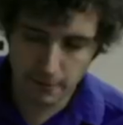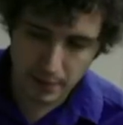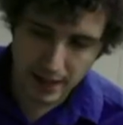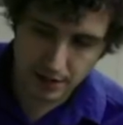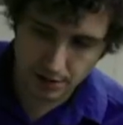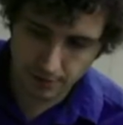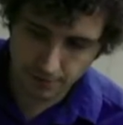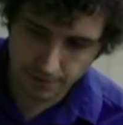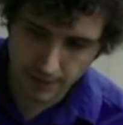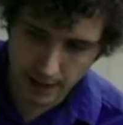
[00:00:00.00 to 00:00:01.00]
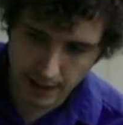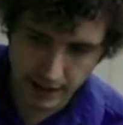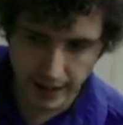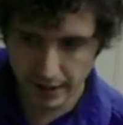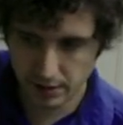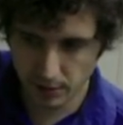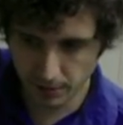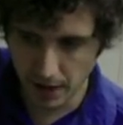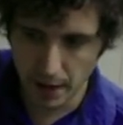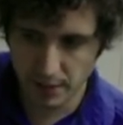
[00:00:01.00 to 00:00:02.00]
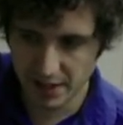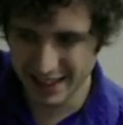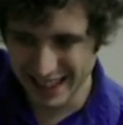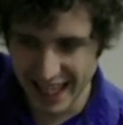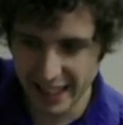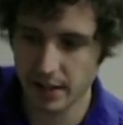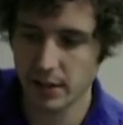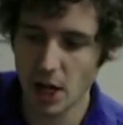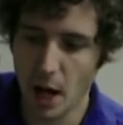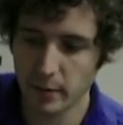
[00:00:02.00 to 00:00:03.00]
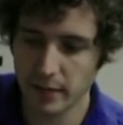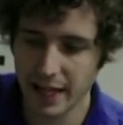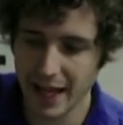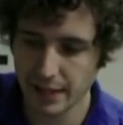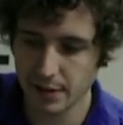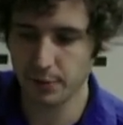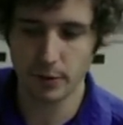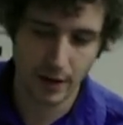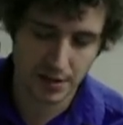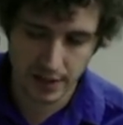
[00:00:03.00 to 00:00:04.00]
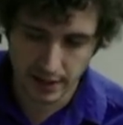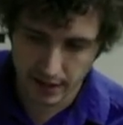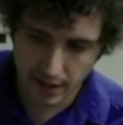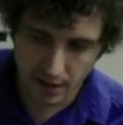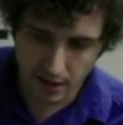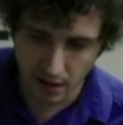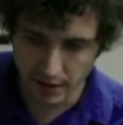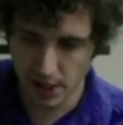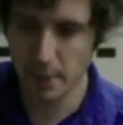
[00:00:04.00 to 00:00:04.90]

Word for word: a piece of uh, dust or fibers has landed on top of it and it's fluorescing on